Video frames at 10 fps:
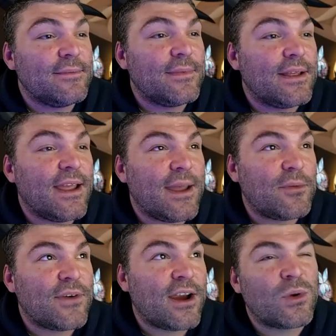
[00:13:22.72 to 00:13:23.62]

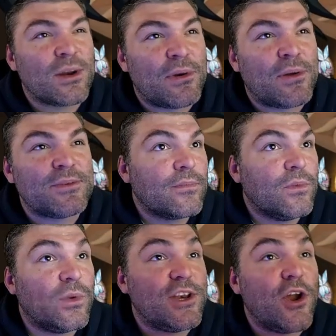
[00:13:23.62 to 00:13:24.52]
amplifier. We're going to punch this.
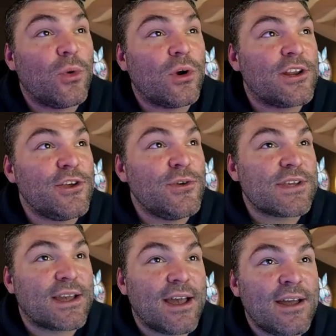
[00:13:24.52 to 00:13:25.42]
We know we're going to use
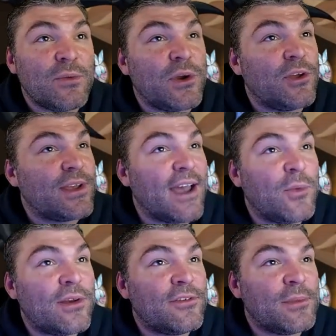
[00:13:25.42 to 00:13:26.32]
Lacan. We only got
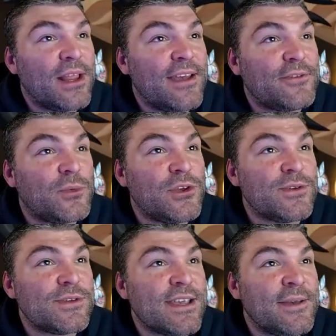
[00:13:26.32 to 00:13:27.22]
1 of them left. We'll
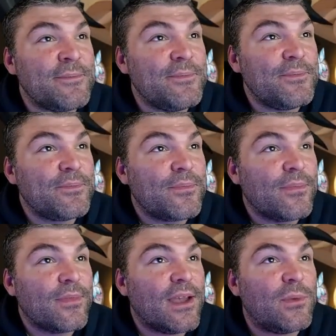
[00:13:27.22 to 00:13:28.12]
use him.
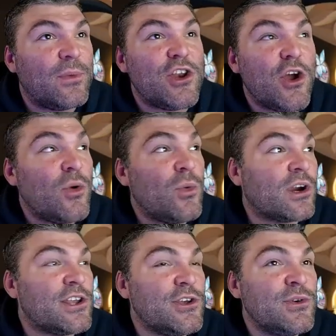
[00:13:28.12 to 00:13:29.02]
And we know we're going
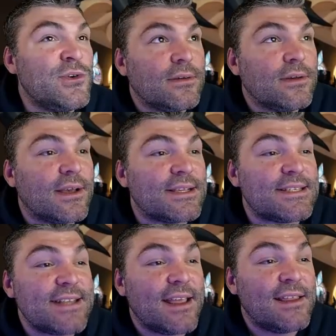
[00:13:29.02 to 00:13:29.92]
to use a
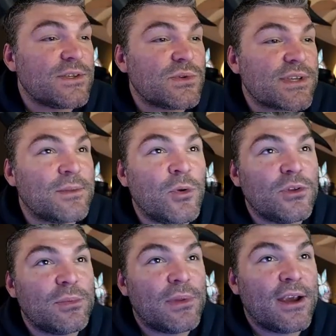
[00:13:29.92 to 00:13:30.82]
Stella, who's got the
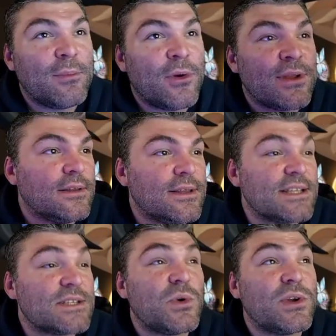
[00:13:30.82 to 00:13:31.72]
multiplier bonus.
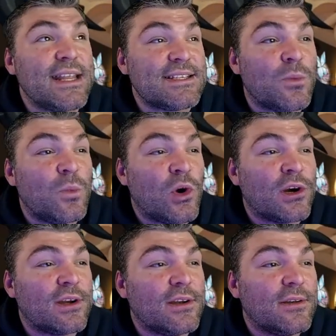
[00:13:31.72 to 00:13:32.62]
This one needs some
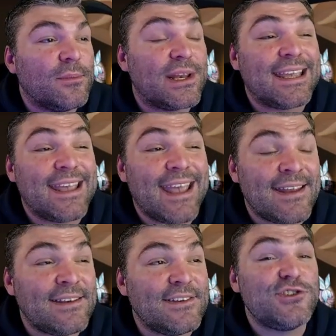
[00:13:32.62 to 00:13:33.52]
work. But
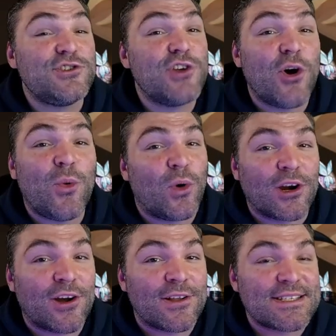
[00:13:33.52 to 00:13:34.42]
again, don't work
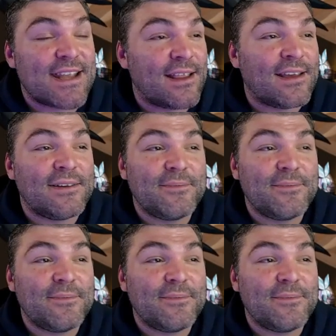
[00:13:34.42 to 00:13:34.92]
on Stella.